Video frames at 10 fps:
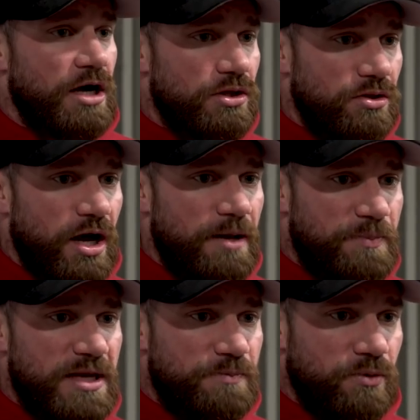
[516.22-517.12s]
A lot of
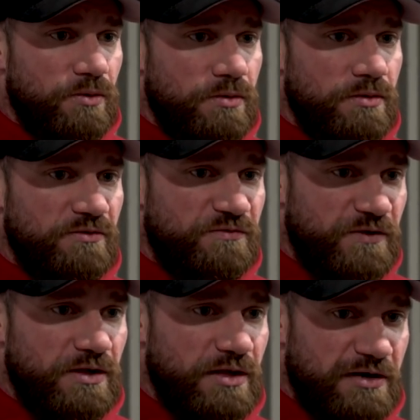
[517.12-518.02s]
people
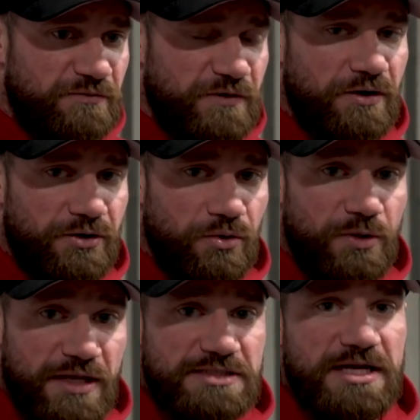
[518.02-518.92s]
feel inferior
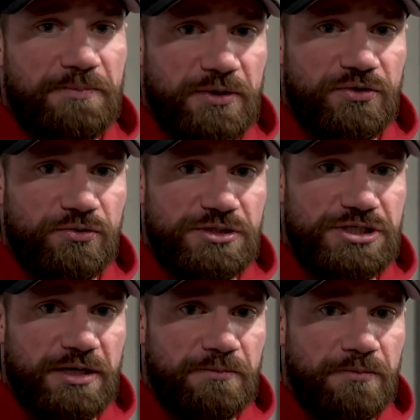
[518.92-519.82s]
when they step into a
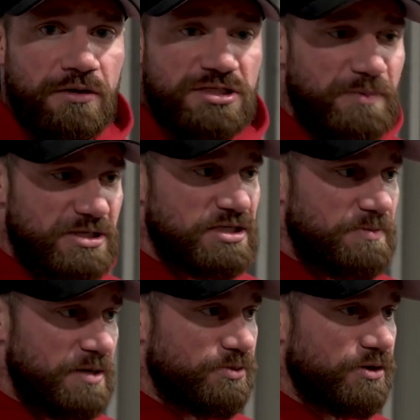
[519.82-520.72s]
gym especially
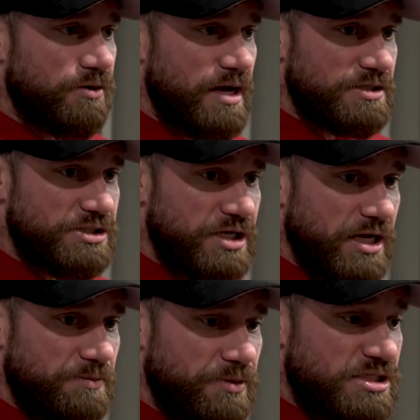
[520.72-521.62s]
people that are out of
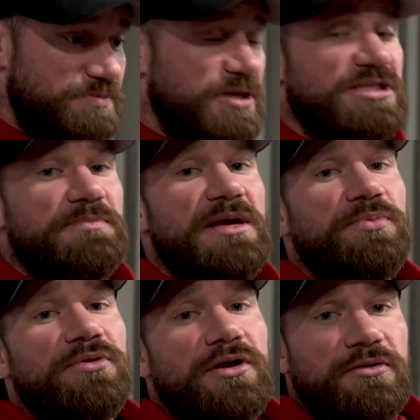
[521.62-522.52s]
shape, especially
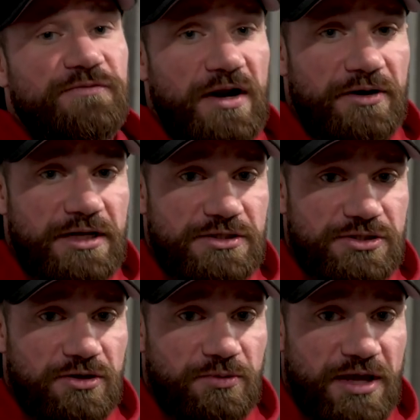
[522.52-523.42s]
people that are very
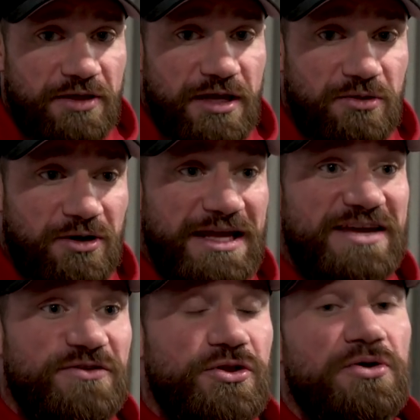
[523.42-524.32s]
concerned with how they look,
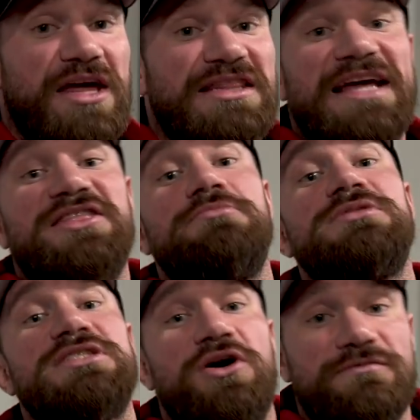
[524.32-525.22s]
even though they let
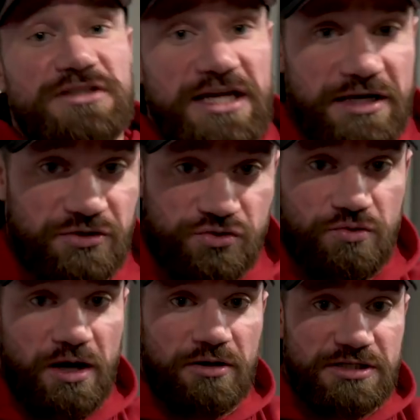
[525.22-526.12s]
themselves get
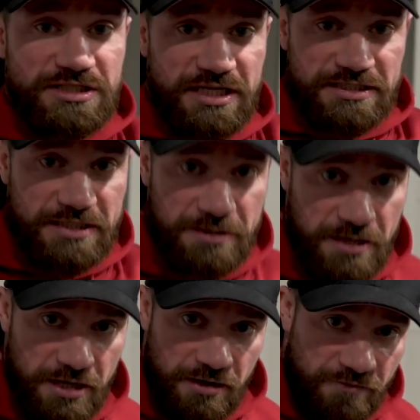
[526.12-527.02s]
260,
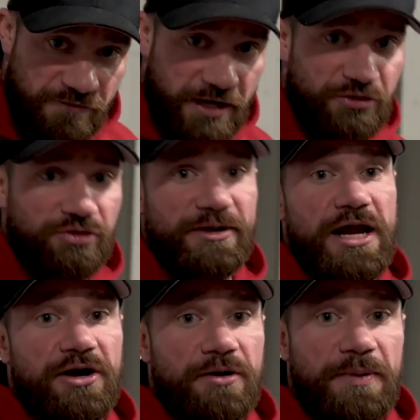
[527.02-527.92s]
fucking
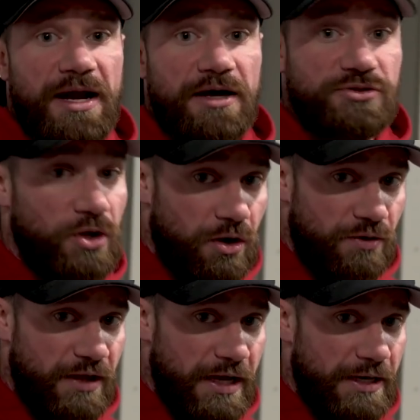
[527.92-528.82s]
300 pounds,
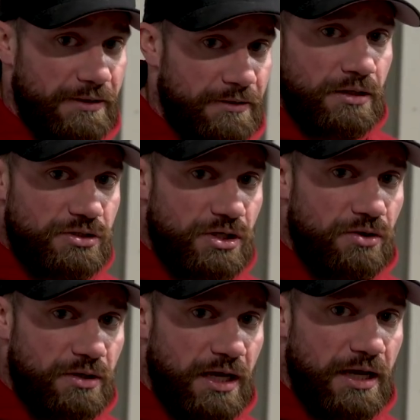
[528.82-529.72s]
all that. It's
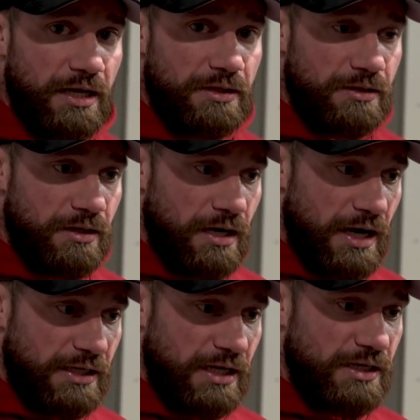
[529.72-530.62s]
okay.
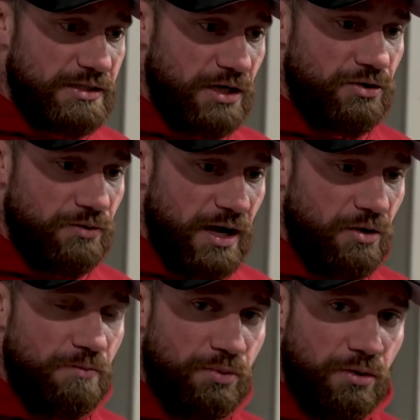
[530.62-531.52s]
I can't tell you
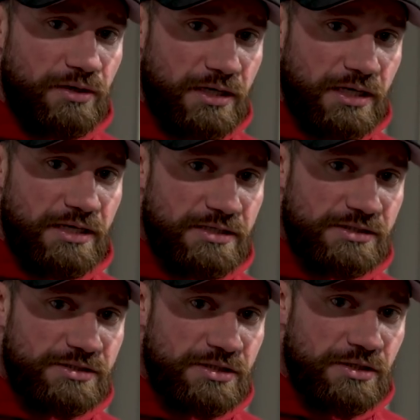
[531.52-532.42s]
how important it
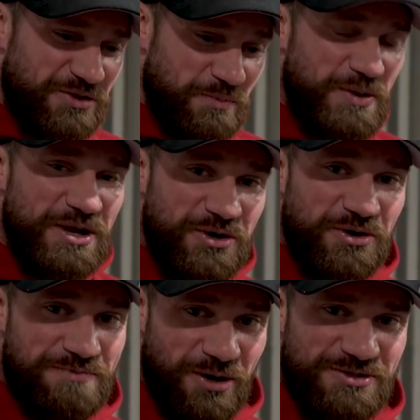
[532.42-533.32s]
is to be a
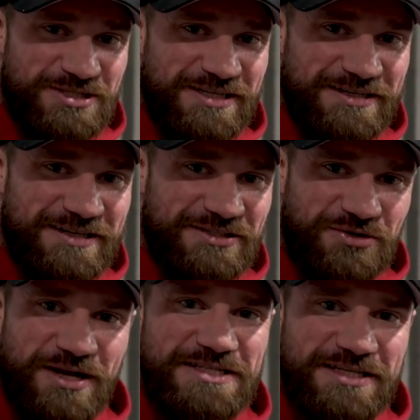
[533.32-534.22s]
good person. It's
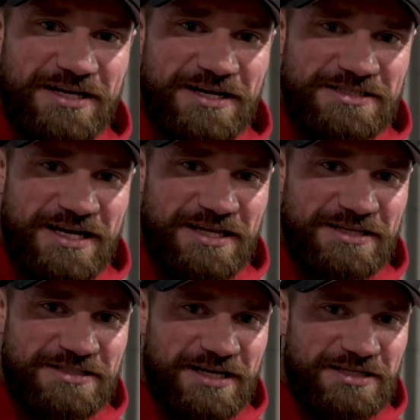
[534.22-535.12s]
crazy that I say
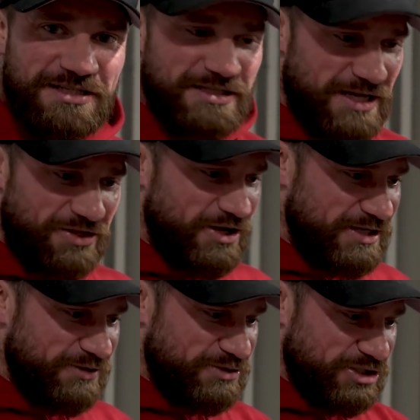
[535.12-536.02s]
these things because I
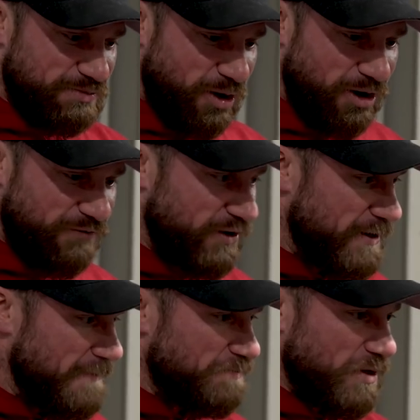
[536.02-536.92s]
thought that was just part of it.
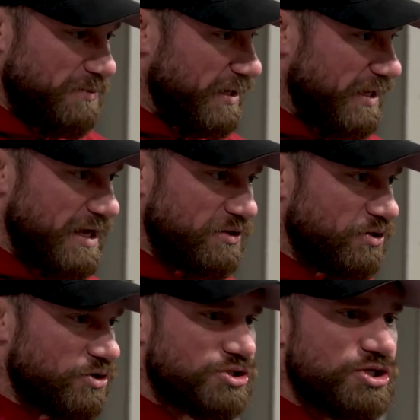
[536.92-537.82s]
But again,
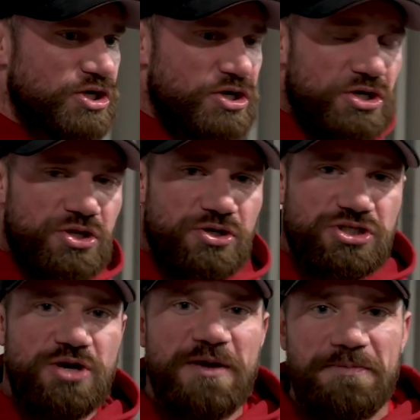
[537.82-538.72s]
there's
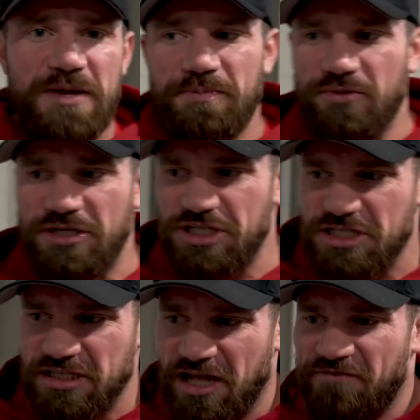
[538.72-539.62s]
there's so many people that
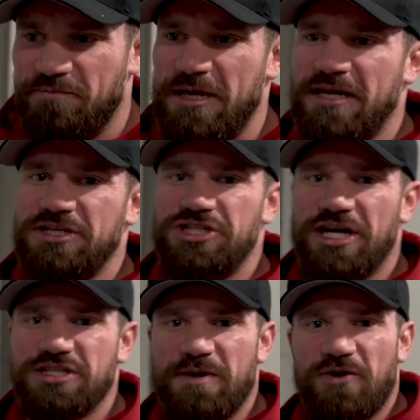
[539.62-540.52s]
just love being a
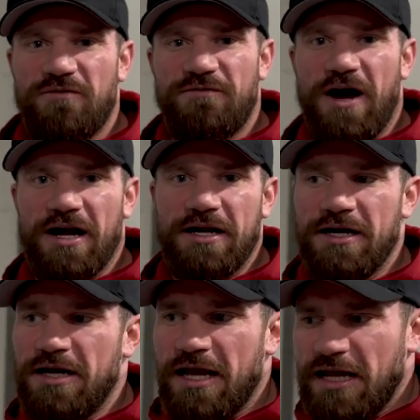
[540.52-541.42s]
judgmental fuck.
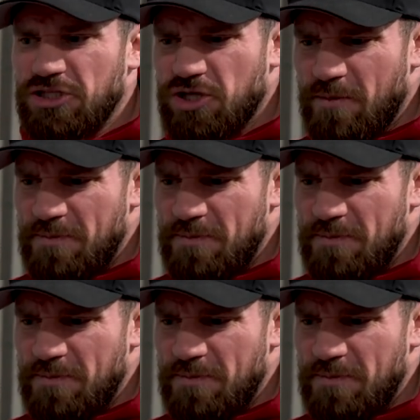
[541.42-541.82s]
And so